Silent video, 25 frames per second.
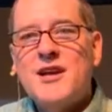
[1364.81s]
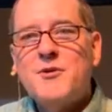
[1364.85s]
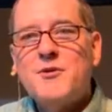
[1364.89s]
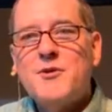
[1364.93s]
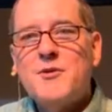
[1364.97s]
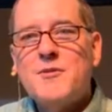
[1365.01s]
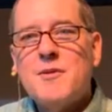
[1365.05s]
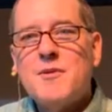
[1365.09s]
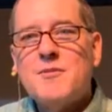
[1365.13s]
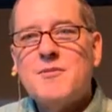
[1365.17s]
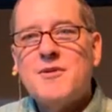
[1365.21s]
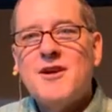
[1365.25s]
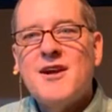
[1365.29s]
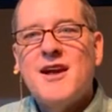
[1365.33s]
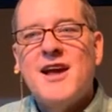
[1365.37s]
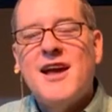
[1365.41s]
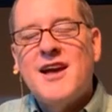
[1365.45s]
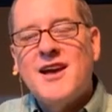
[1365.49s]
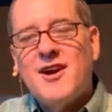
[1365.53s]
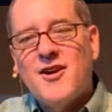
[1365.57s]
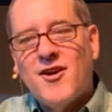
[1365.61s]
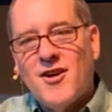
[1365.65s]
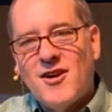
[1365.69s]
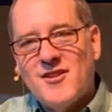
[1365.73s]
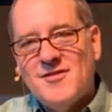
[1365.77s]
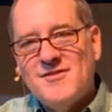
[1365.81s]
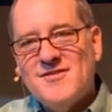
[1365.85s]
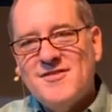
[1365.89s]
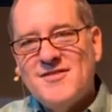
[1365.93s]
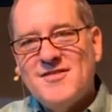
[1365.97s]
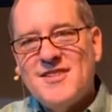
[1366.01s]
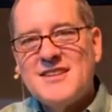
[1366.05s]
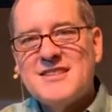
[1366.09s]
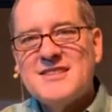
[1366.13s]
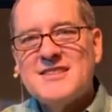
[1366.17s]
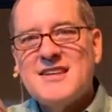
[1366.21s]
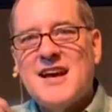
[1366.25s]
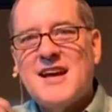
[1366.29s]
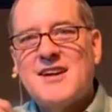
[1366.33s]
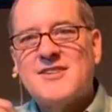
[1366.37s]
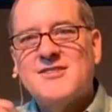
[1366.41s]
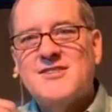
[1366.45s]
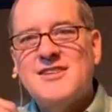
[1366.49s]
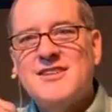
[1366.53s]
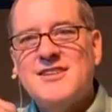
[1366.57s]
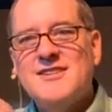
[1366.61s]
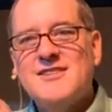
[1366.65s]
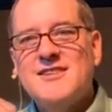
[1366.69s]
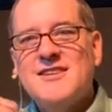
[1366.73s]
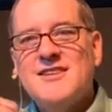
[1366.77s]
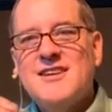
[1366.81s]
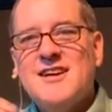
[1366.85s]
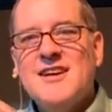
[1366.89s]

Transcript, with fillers: Anyone remember? Hagar, exactly.